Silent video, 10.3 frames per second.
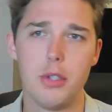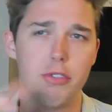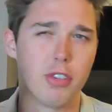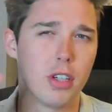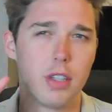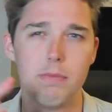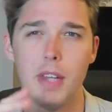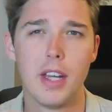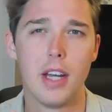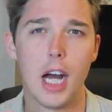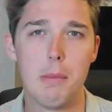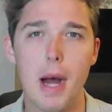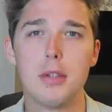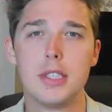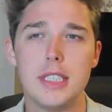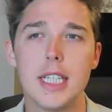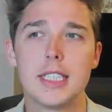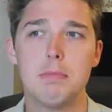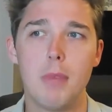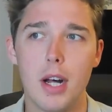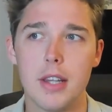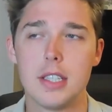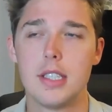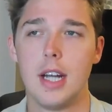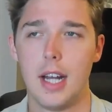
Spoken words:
for about 6 months,